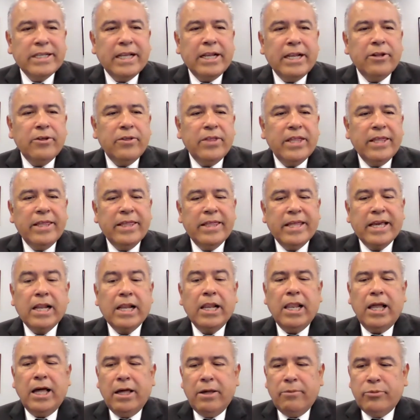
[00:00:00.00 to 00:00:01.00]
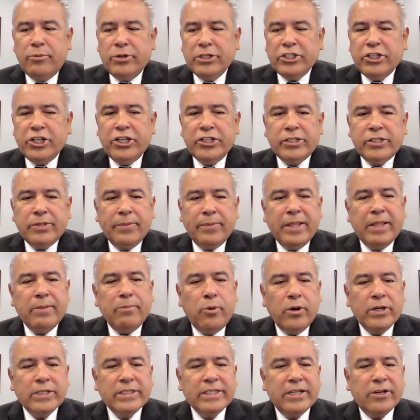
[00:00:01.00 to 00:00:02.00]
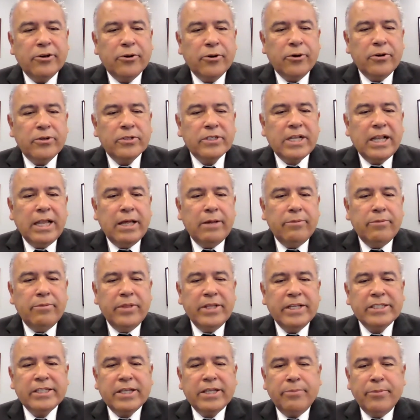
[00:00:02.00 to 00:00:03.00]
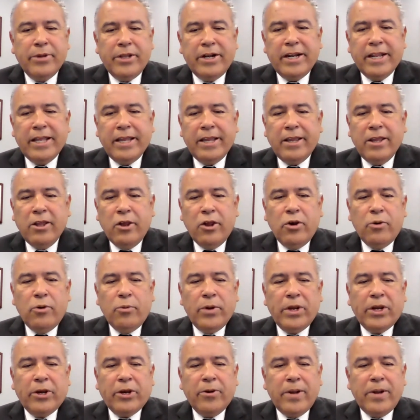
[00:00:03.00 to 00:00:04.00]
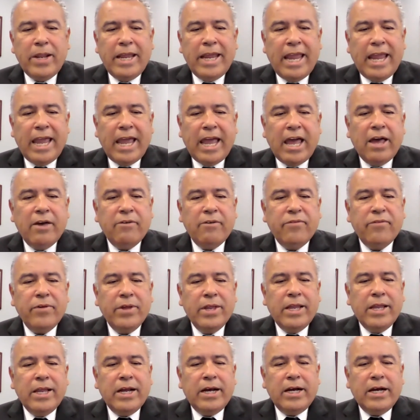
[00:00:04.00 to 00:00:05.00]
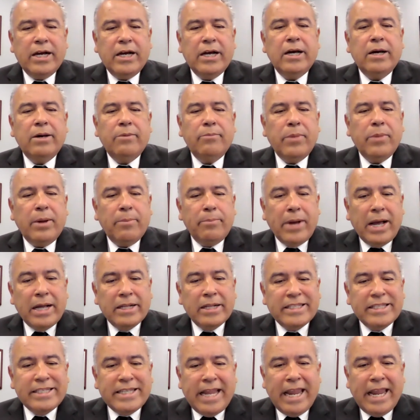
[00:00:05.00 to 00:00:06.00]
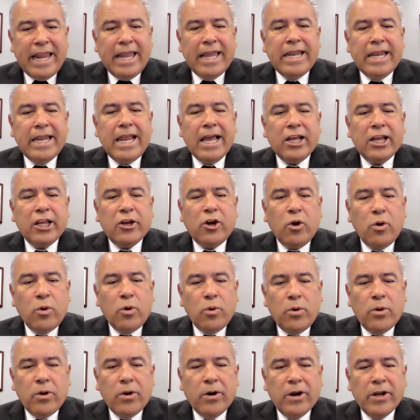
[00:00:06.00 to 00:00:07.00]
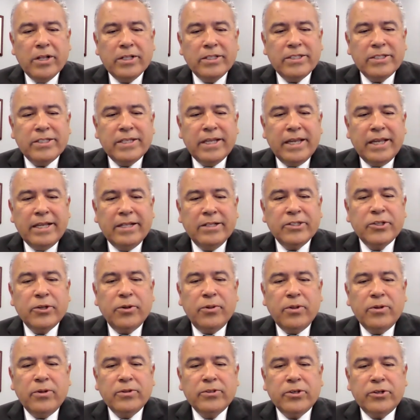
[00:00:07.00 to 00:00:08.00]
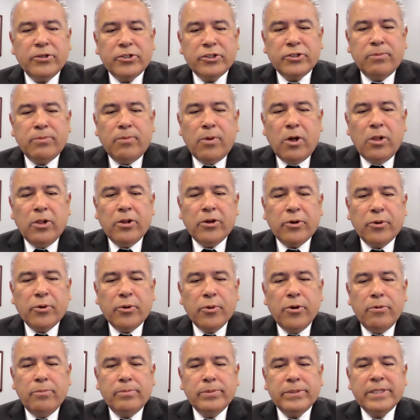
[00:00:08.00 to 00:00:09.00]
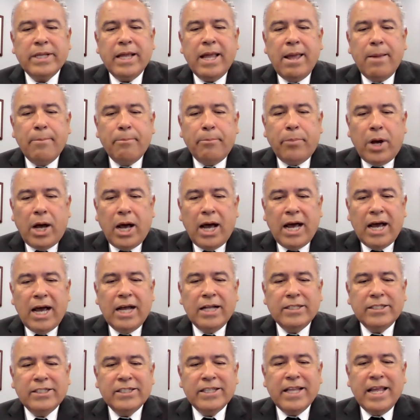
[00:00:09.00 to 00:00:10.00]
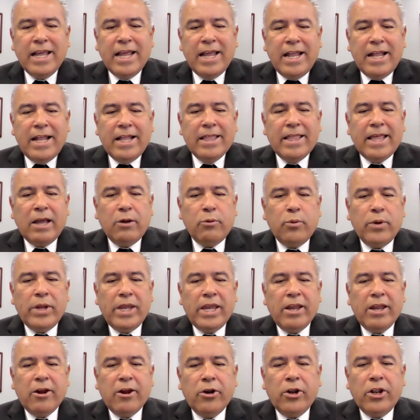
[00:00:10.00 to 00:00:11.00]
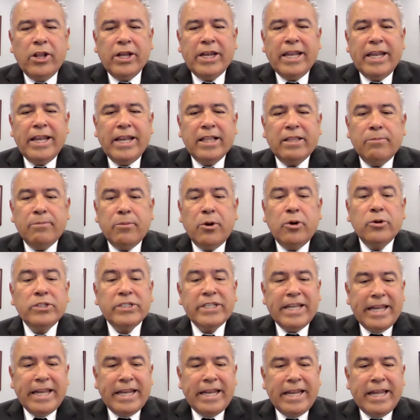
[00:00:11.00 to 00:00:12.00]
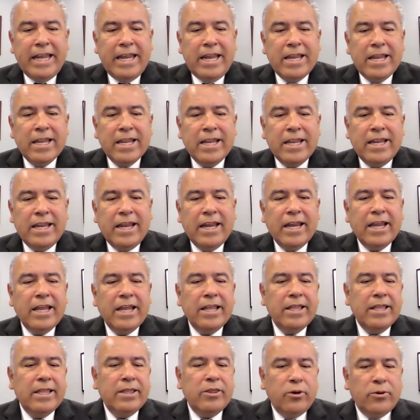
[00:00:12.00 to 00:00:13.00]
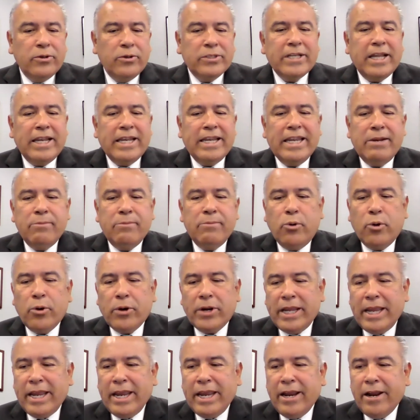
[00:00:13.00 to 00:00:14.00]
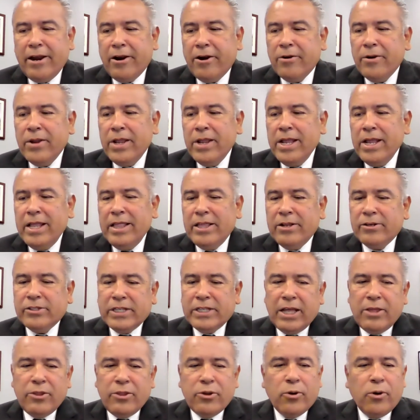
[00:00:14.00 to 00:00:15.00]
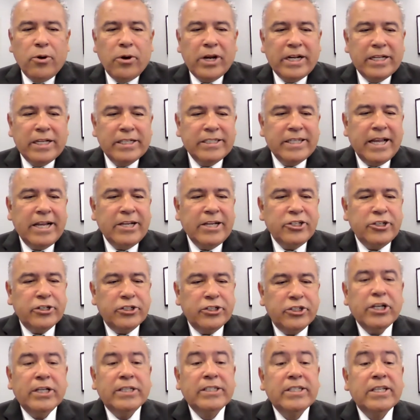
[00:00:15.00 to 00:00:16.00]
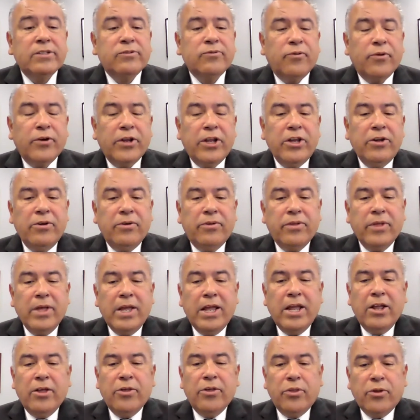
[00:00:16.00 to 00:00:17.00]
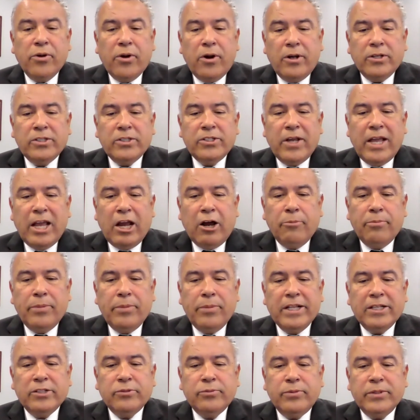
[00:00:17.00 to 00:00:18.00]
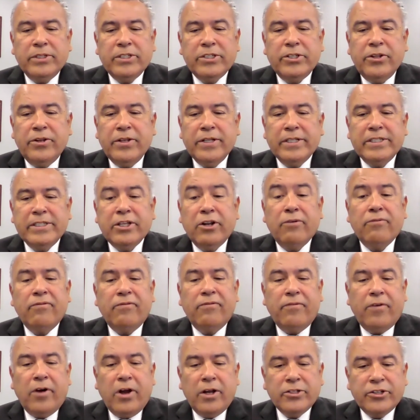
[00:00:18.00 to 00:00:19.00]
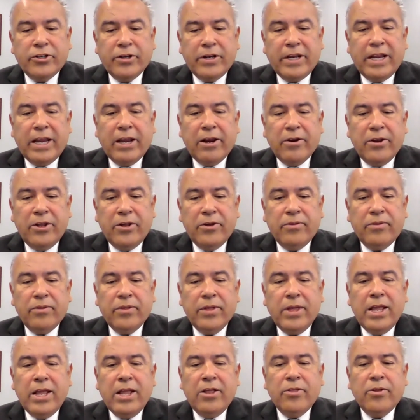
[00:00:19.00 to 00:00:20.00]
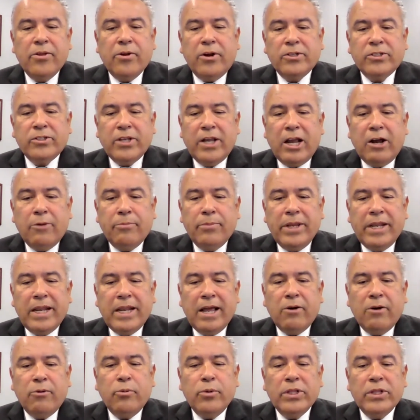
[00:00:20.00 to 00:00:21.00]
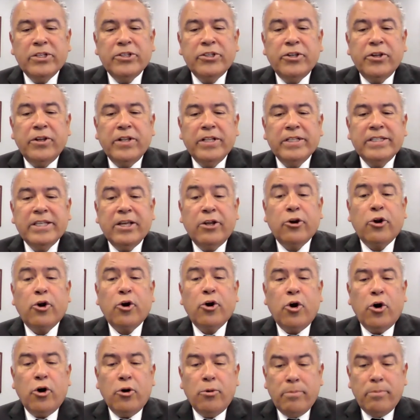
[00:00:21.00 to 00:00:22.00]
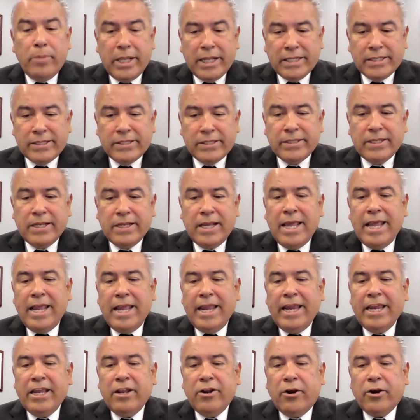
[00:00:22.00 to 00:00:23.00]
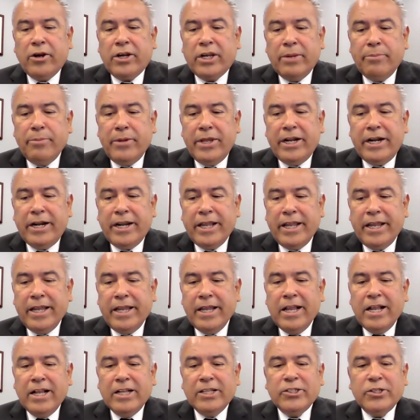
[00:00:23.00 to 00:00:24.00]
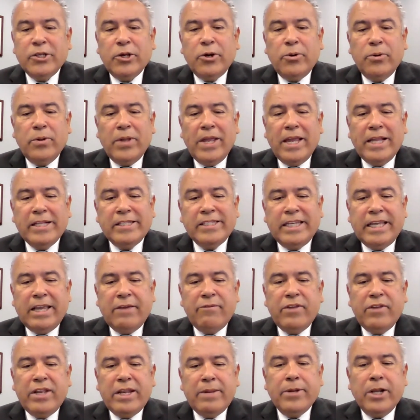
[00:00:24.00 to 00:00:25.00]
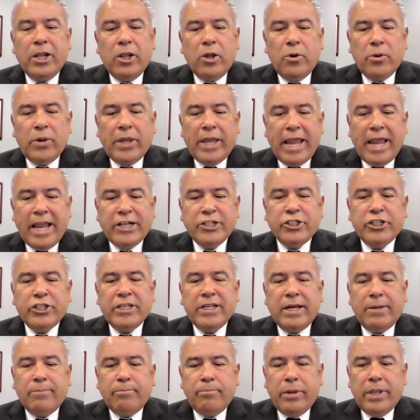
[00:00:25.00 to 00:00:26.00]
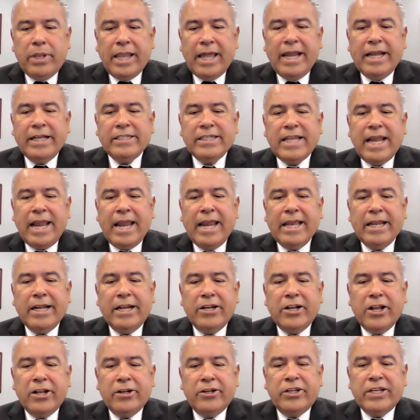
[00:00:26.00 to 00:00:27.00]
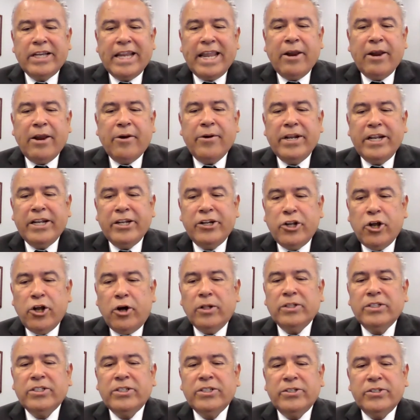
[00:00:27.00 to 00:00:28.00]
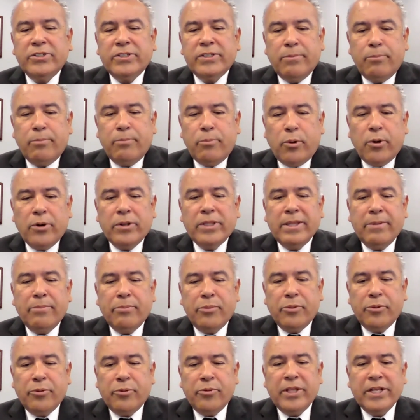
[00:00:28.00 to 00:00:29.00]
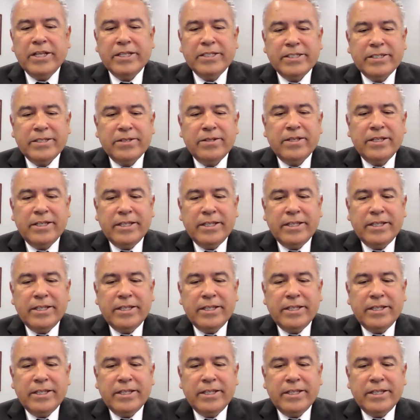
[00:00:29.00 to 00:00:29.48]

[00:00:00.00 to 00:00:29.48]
I know the club, which used to be the Boys and Girls Club of this community. We currently have about 10 cohorts. And so those are smaller groups, pods, that we looking at the most needy and those that need more care. There's another organization, Justice for Youth. They're also helping us with students that are foster care youth. They're also helping out with students that are homeless in our community. So it's giving them a location, a place, and a caring adult to support them through this.